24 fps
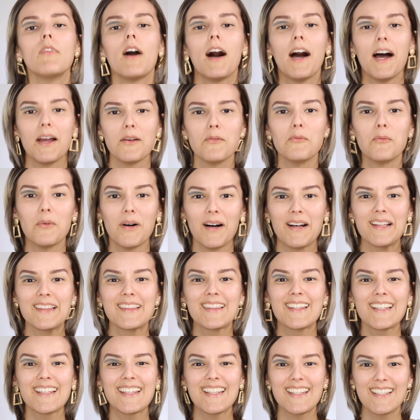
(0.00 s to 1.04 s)
I
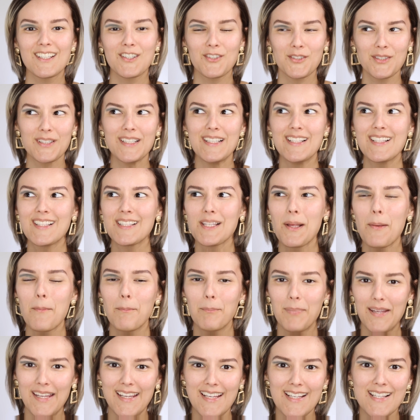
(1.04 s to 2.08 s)
want the crease
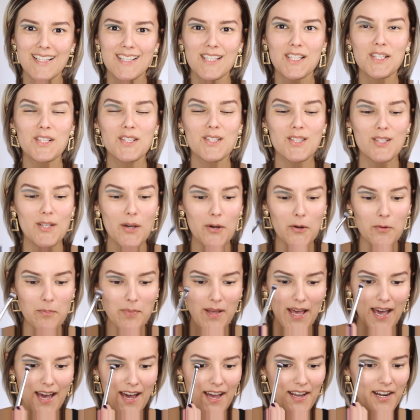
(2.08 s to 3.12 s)
piece so
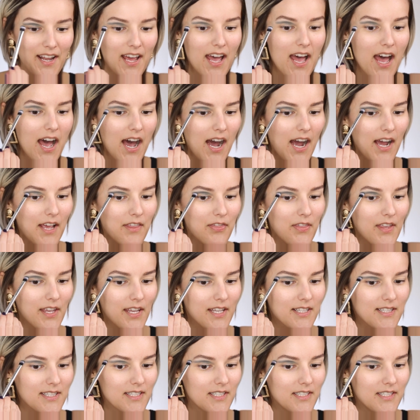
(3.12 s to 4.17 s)
bad. I
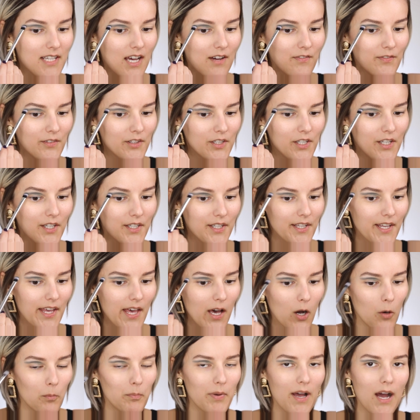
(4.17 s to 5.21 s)
think it's definitely gonna
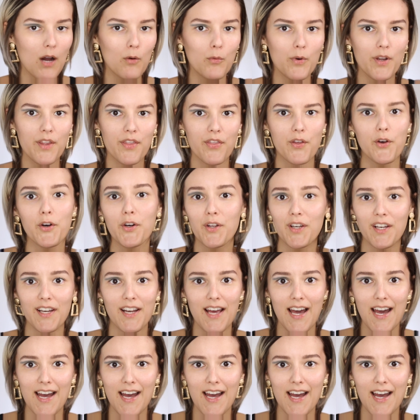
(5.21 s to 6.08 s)
help out with hooded